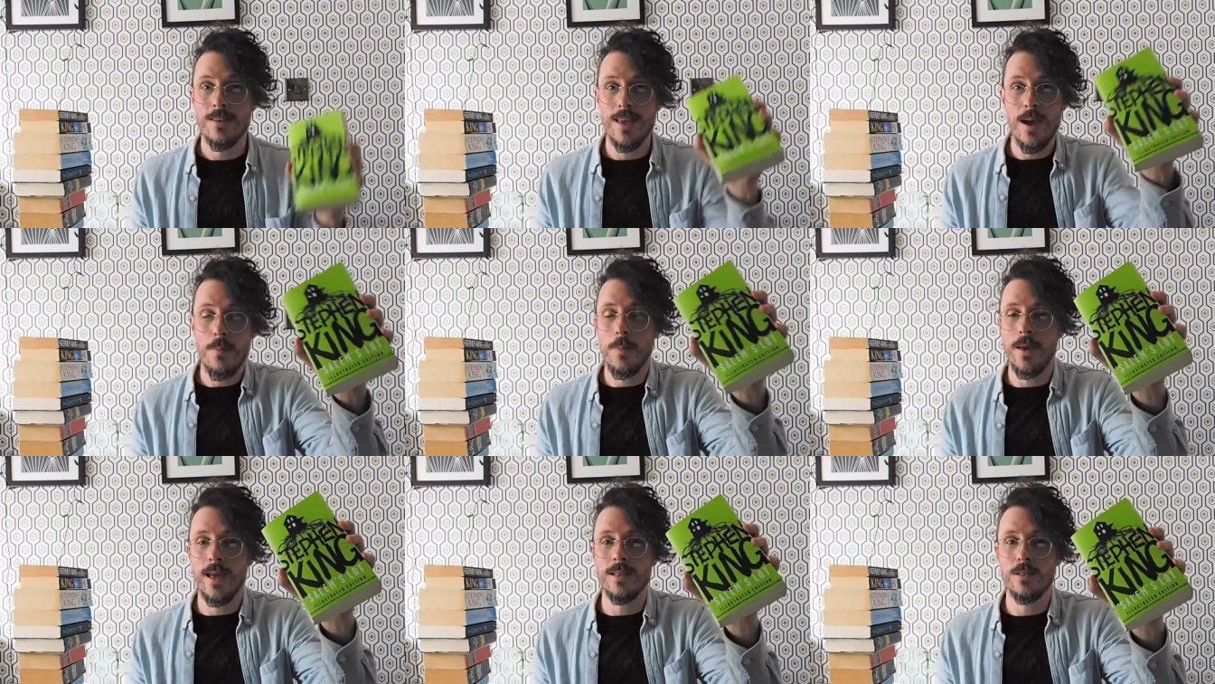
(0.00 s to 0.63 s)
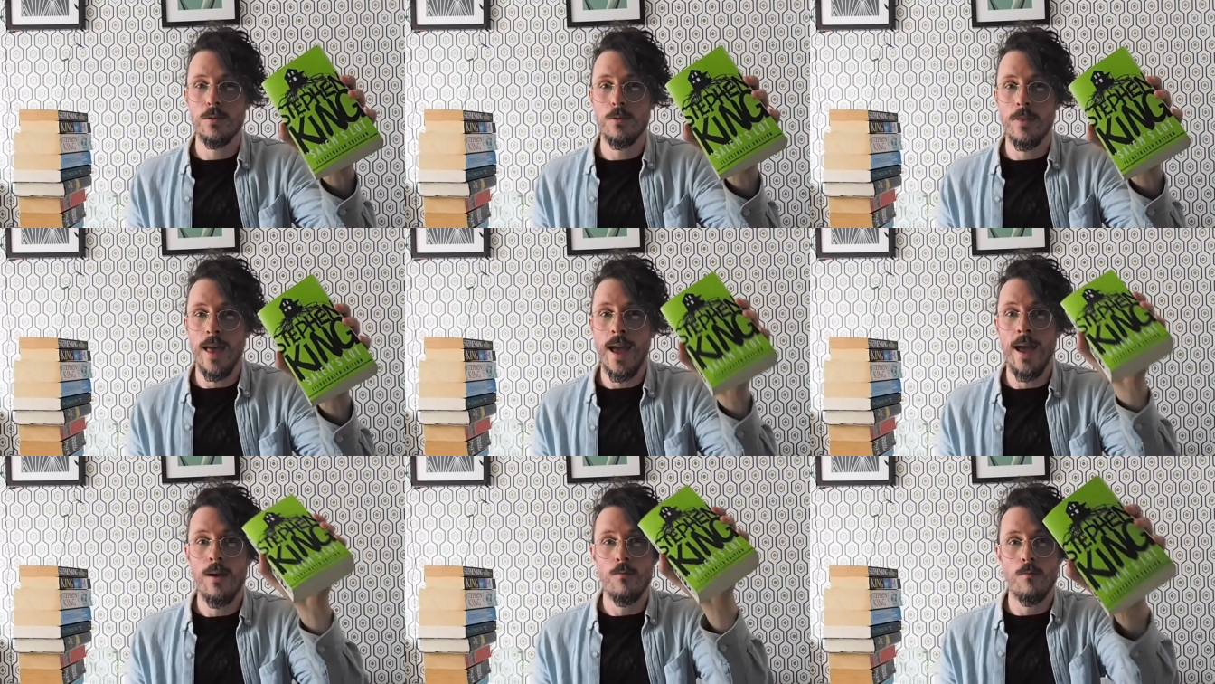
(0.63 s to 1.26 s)
Yep, it's all
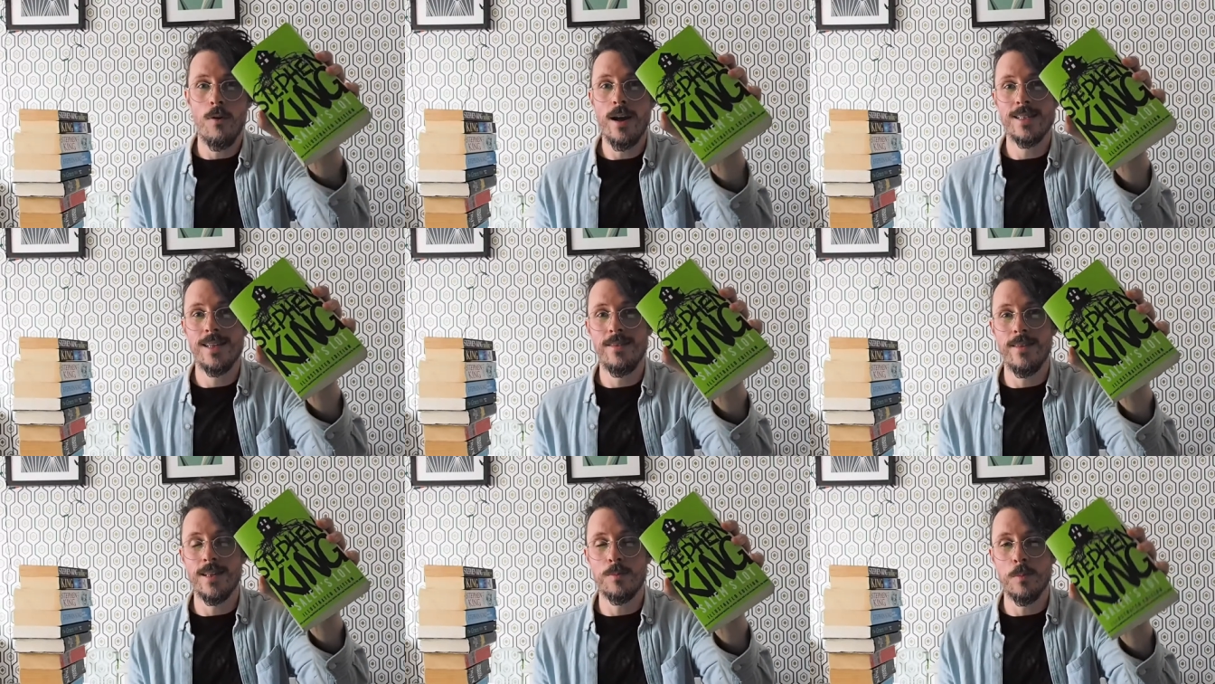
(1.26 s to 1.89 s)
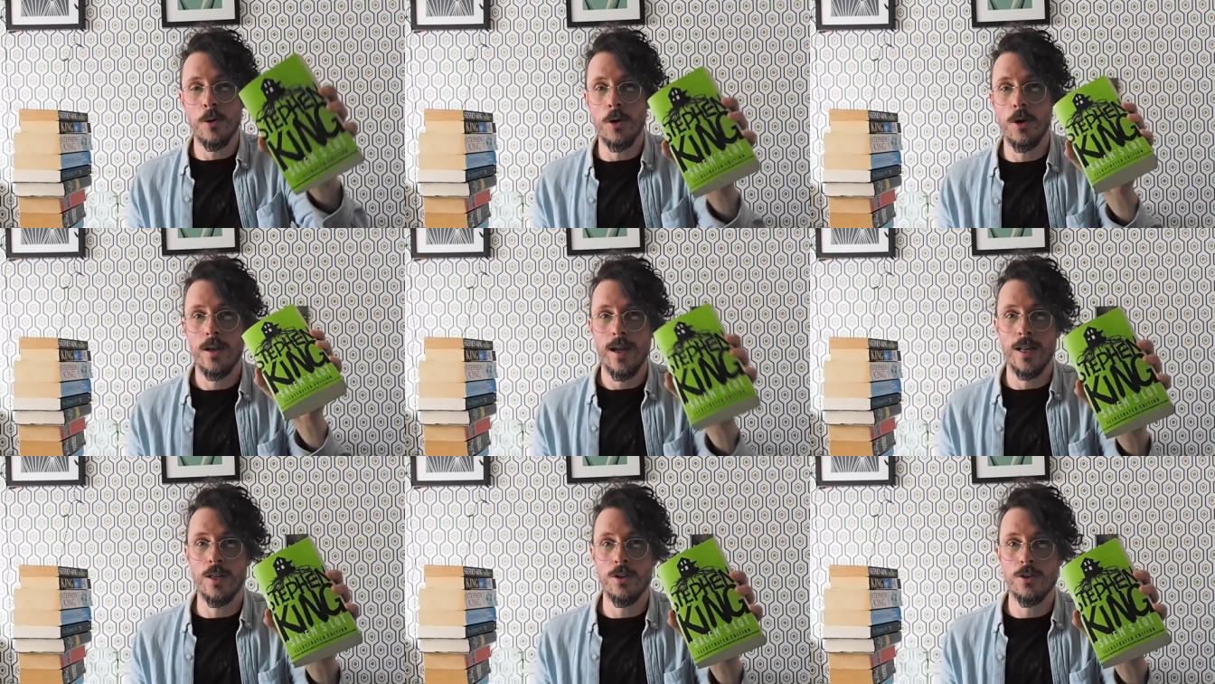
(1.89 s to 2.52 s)
there right in this book,
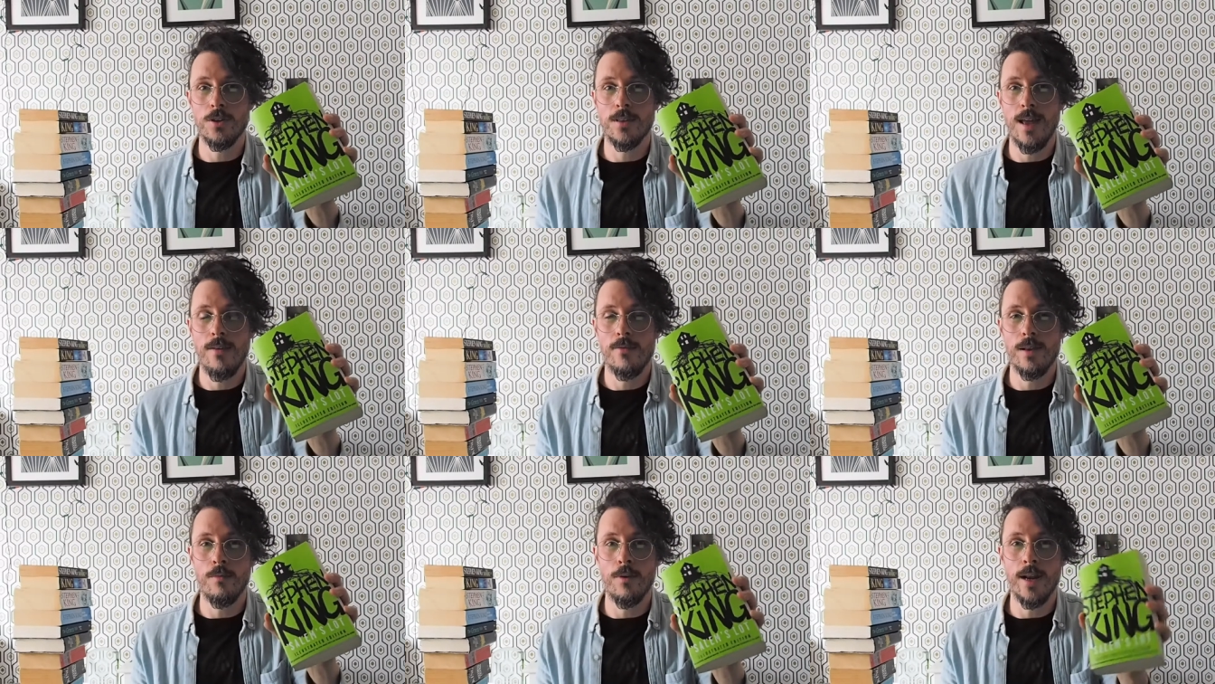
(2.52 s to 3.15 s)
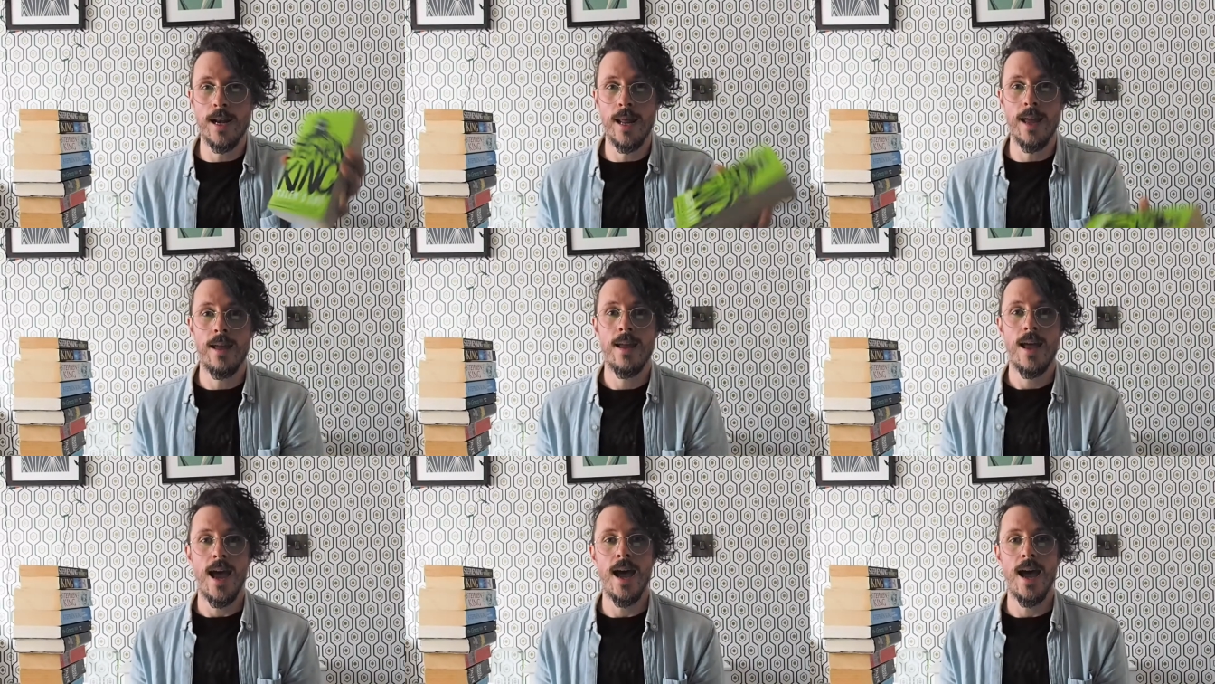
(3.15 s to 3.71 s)
and you should definitely read it.